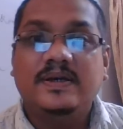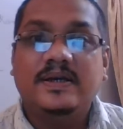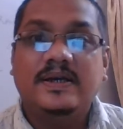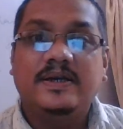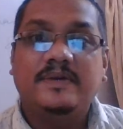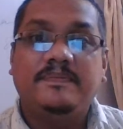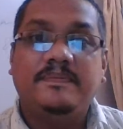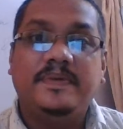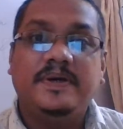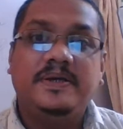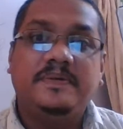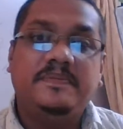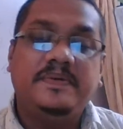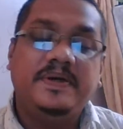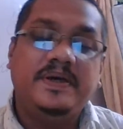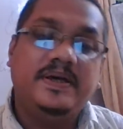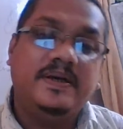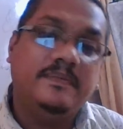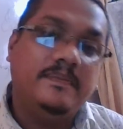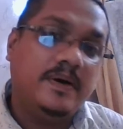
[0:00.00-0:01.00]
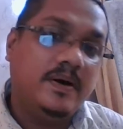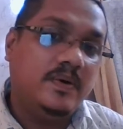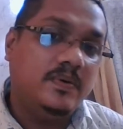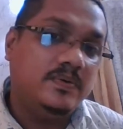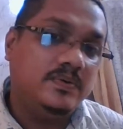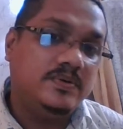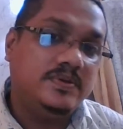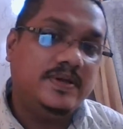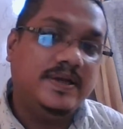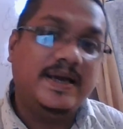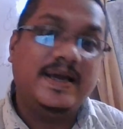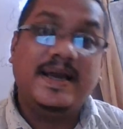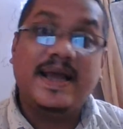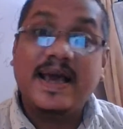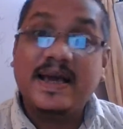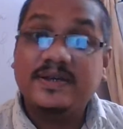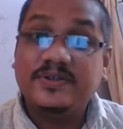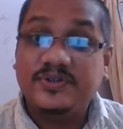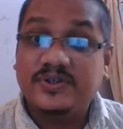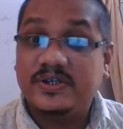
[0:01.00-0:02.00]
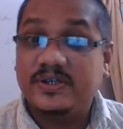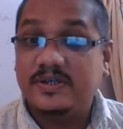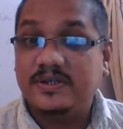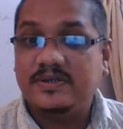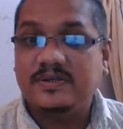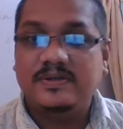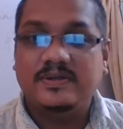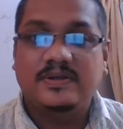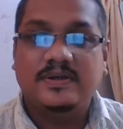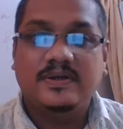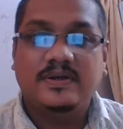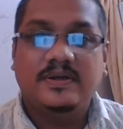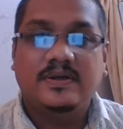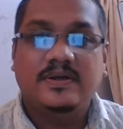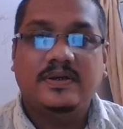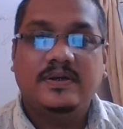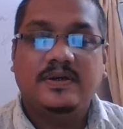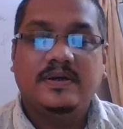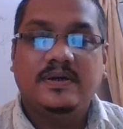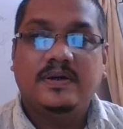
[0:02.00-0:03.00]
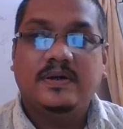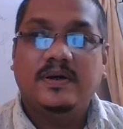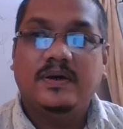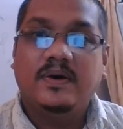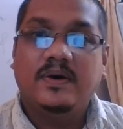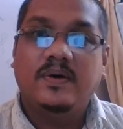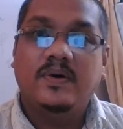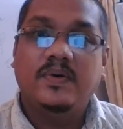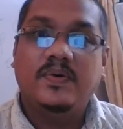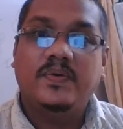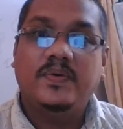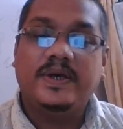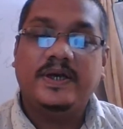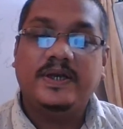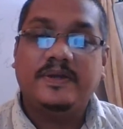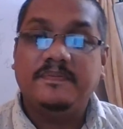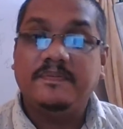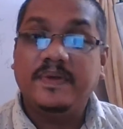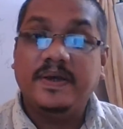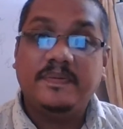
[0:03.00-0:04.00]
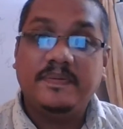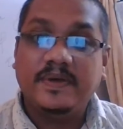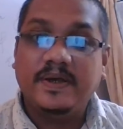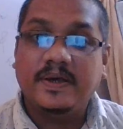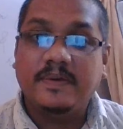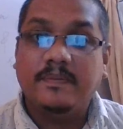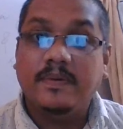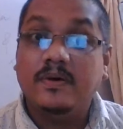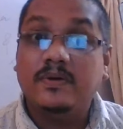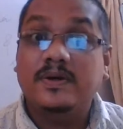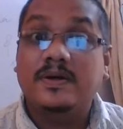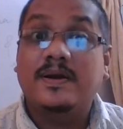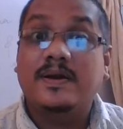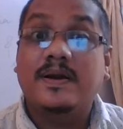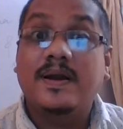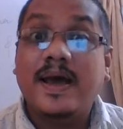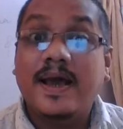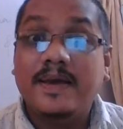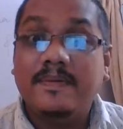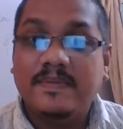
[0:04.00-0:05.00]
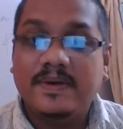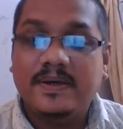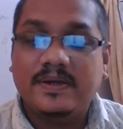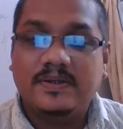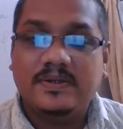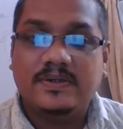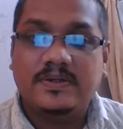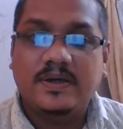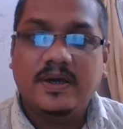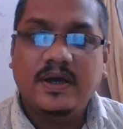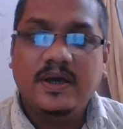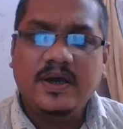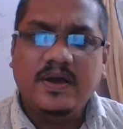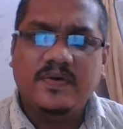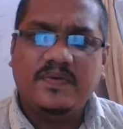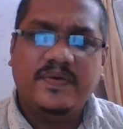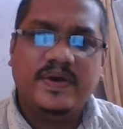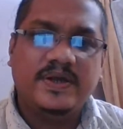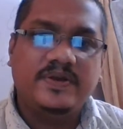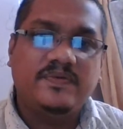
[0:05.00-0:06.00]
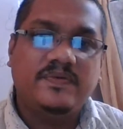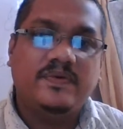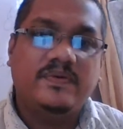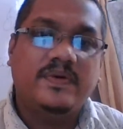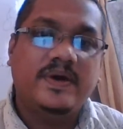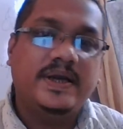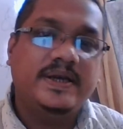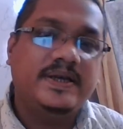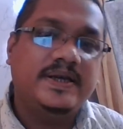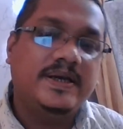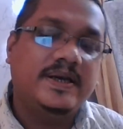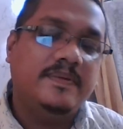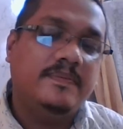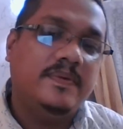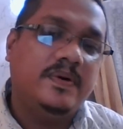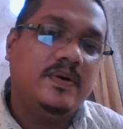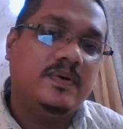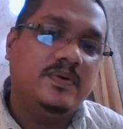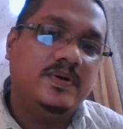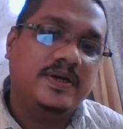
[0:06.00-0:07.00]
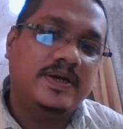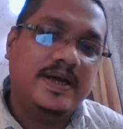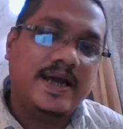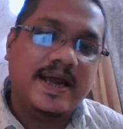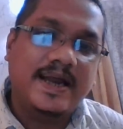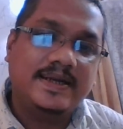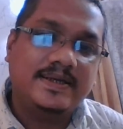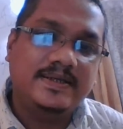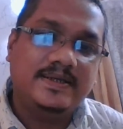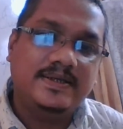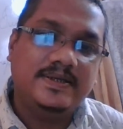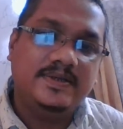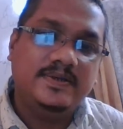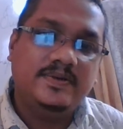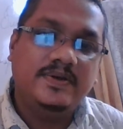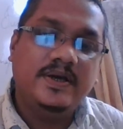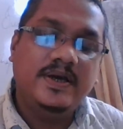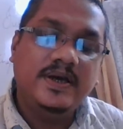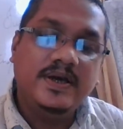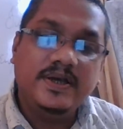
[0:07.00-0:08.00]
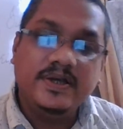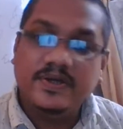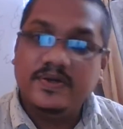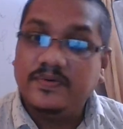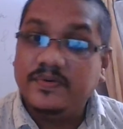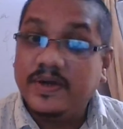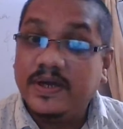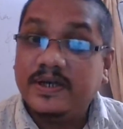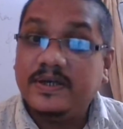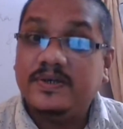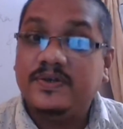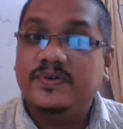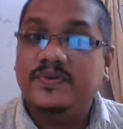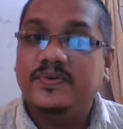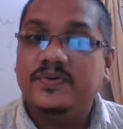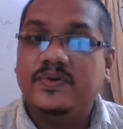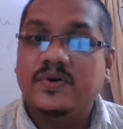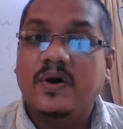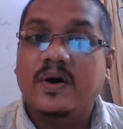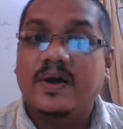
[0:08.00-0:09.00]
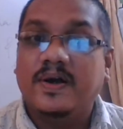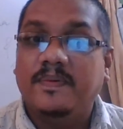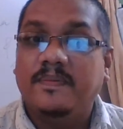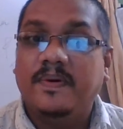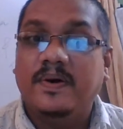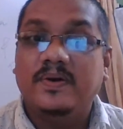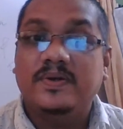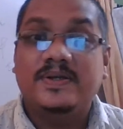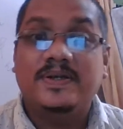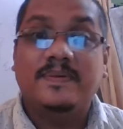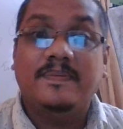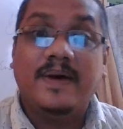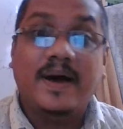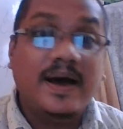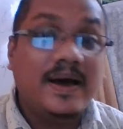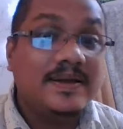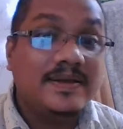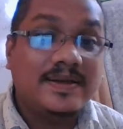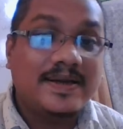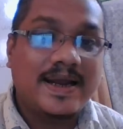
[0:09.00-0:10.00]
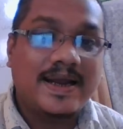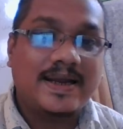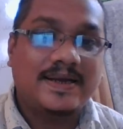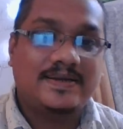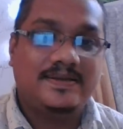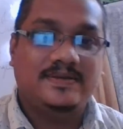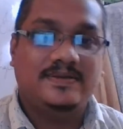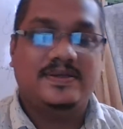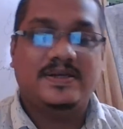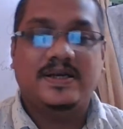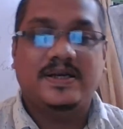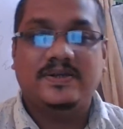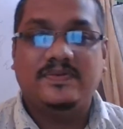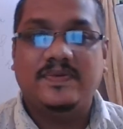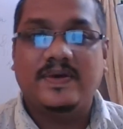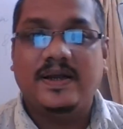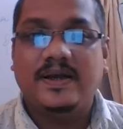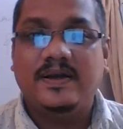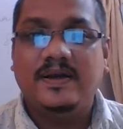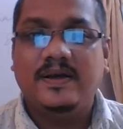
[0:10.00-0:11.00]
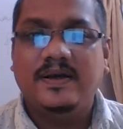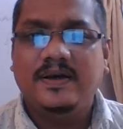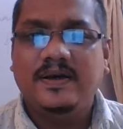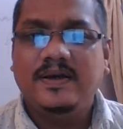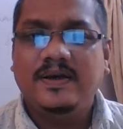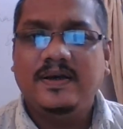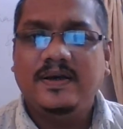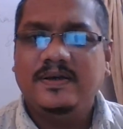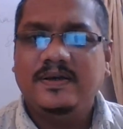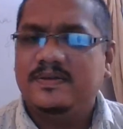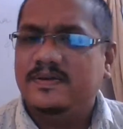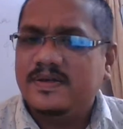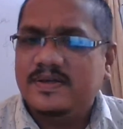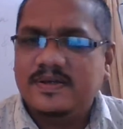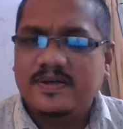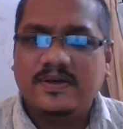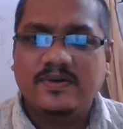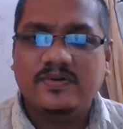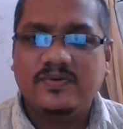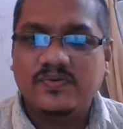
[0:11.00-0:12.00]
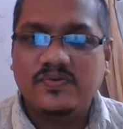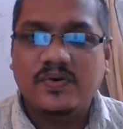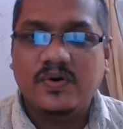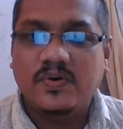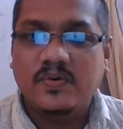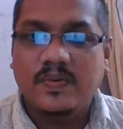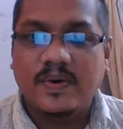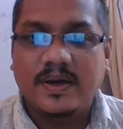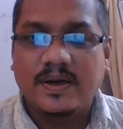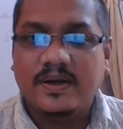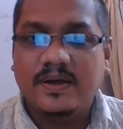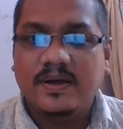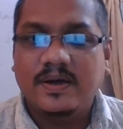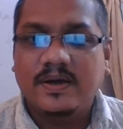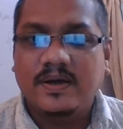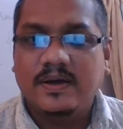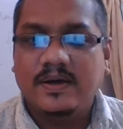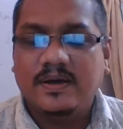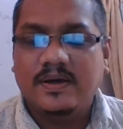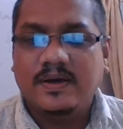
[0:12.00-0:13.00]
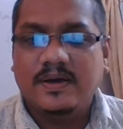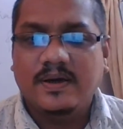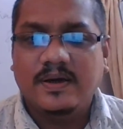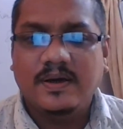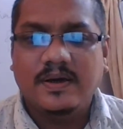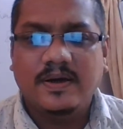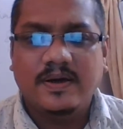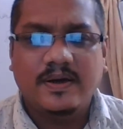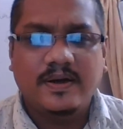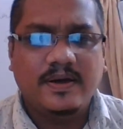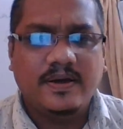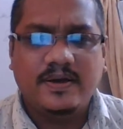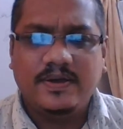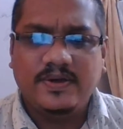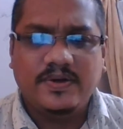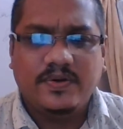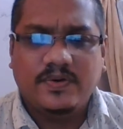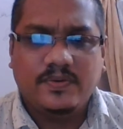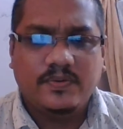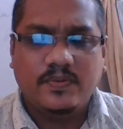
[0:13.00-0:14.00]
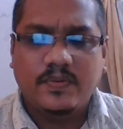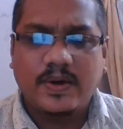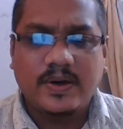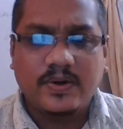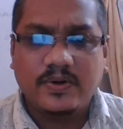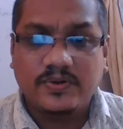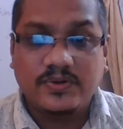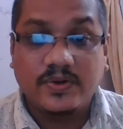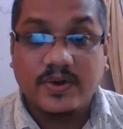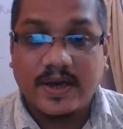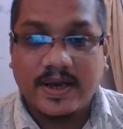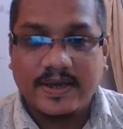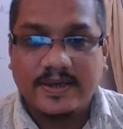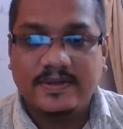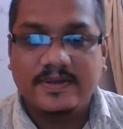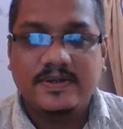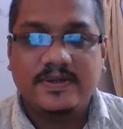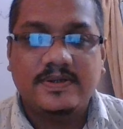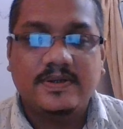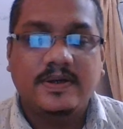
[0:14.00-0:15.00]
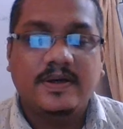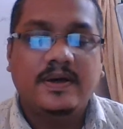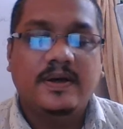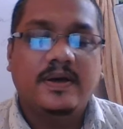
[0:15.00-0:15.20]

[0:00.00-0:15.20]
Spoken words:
it may be about an action, or it may be about a climax. When you are writing about the character, you need to talk about some other characters as well, just in 1 or 2 lines.